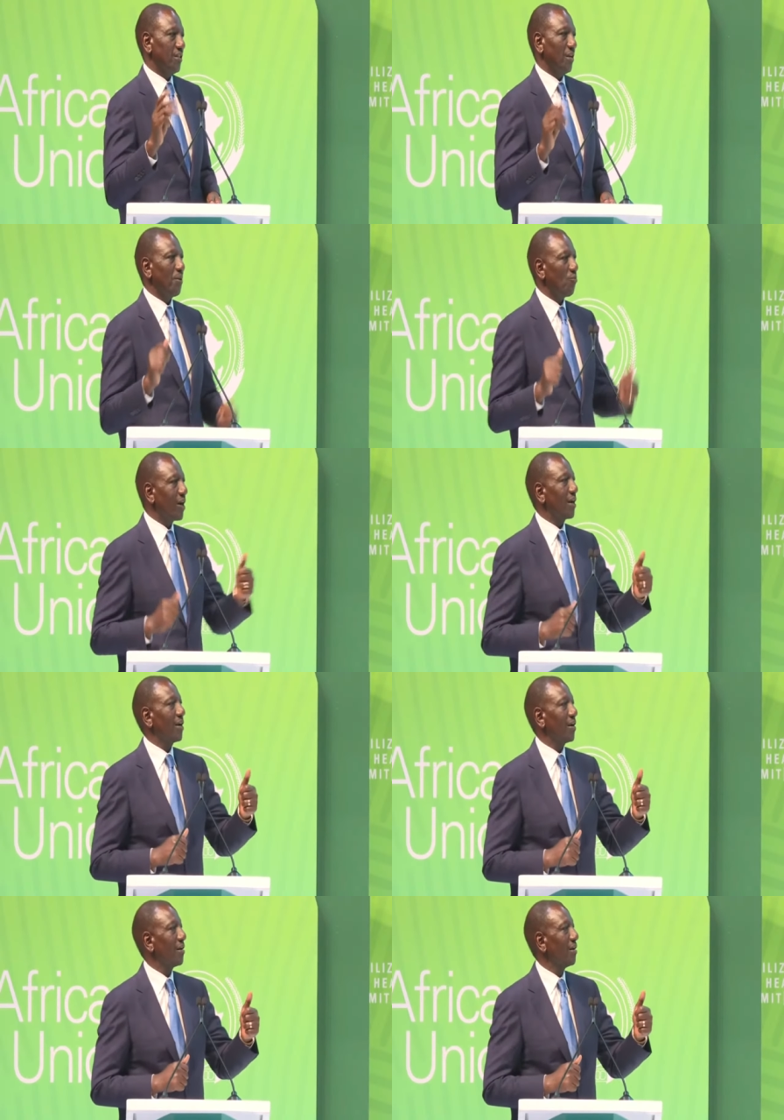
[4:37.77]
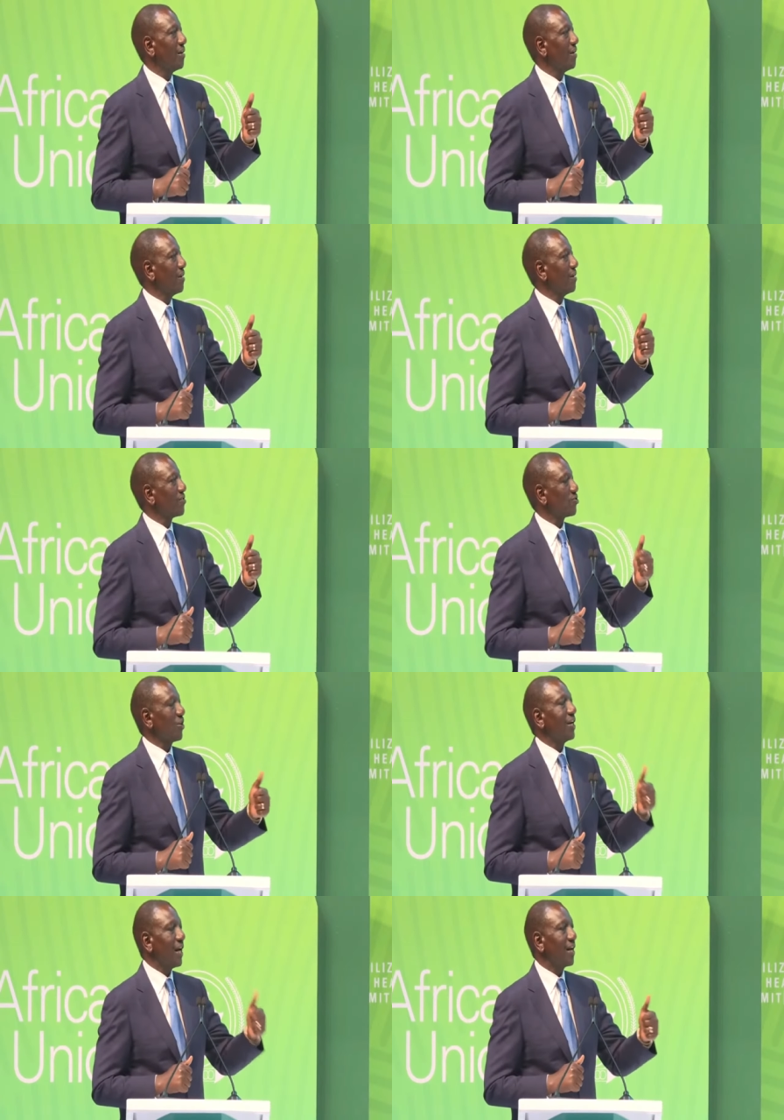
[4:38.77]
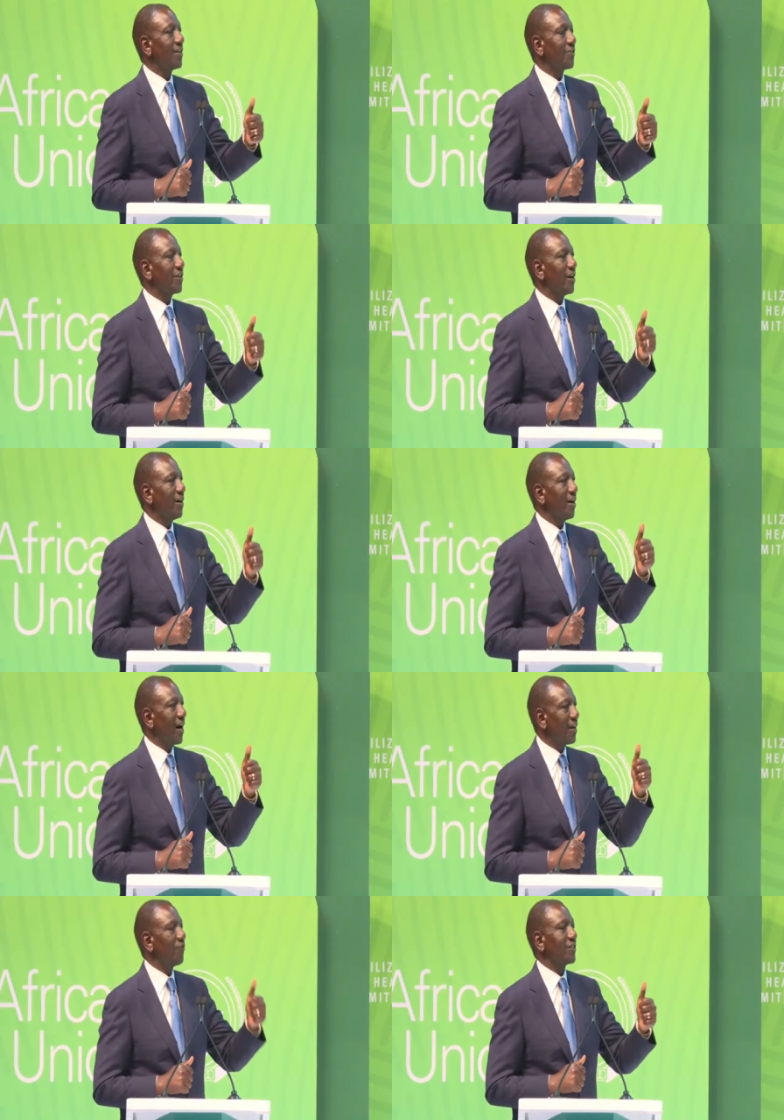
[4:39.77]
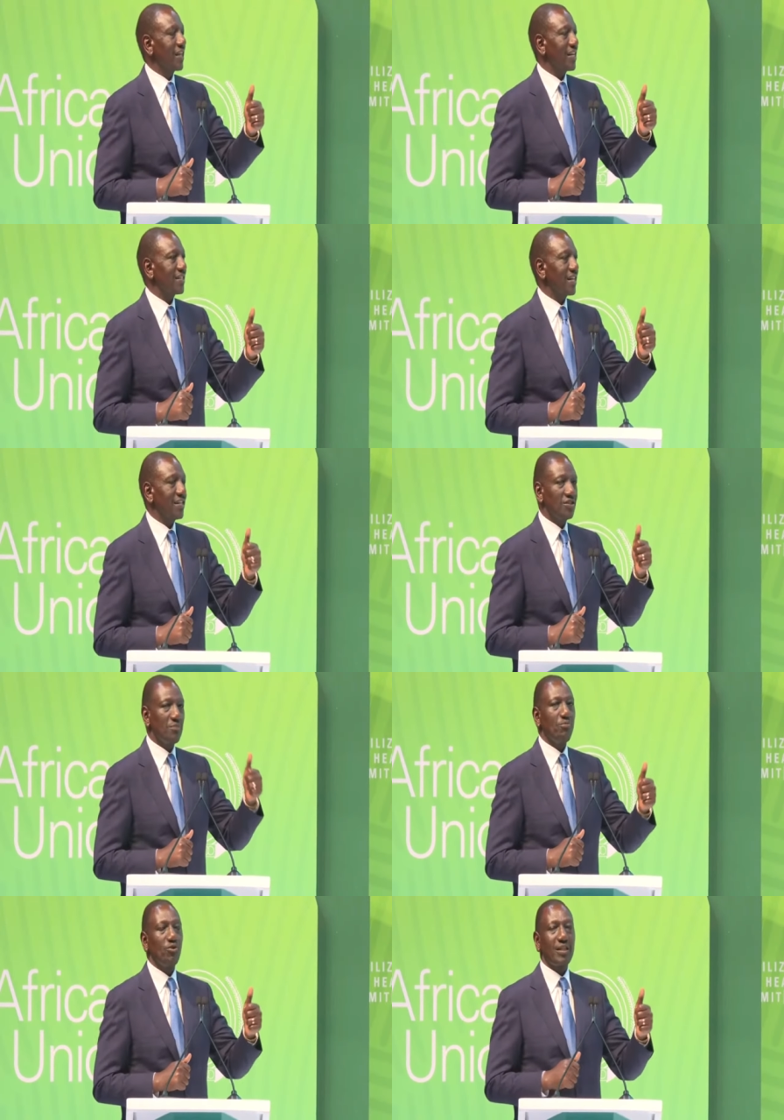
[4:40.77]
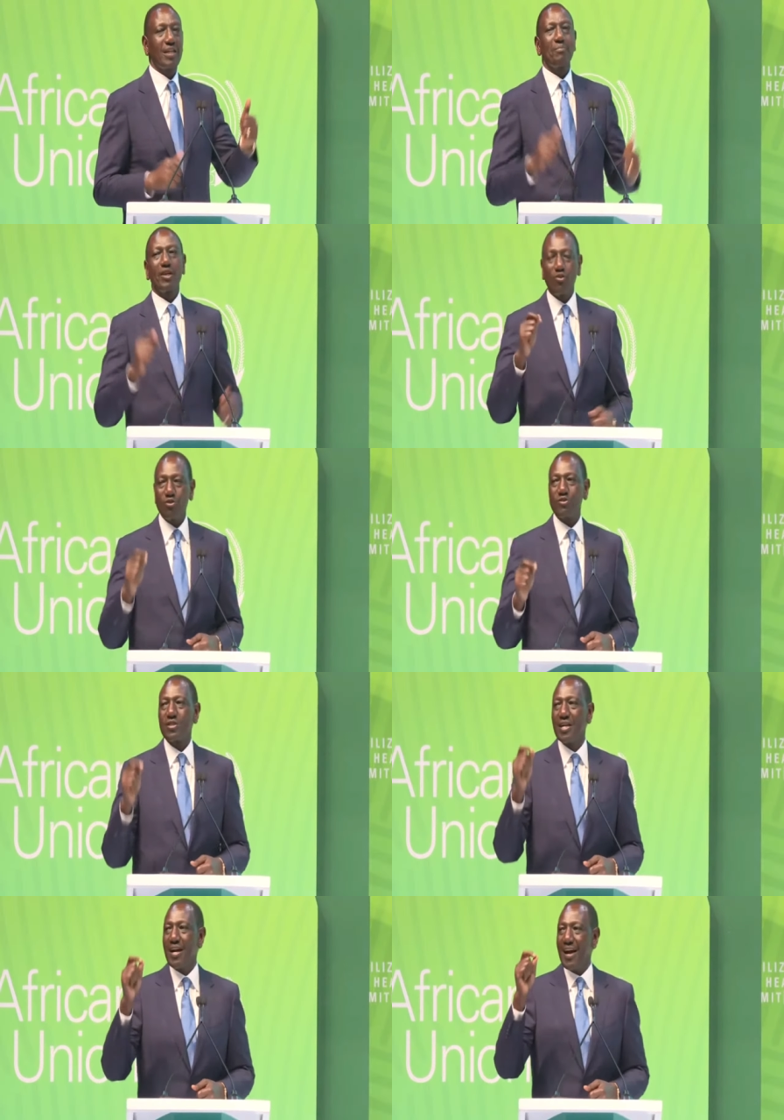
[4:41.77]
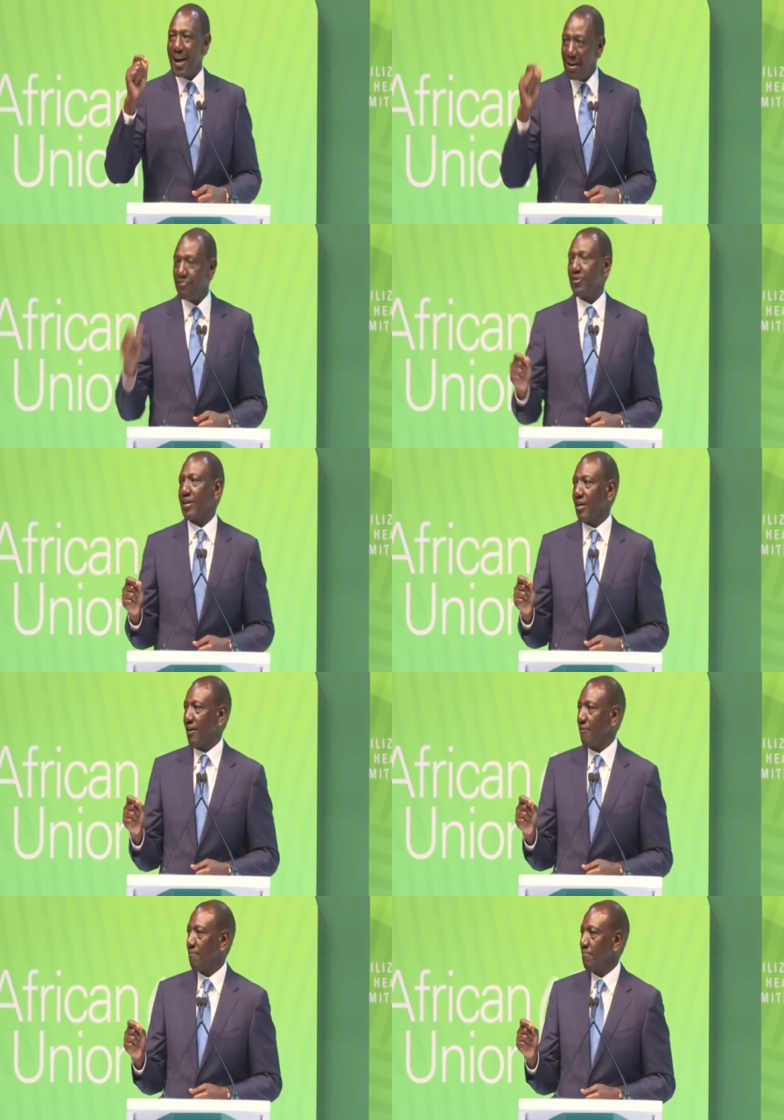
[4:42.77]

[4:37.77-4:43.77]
Number one, soil health and fertilizer is important because Africa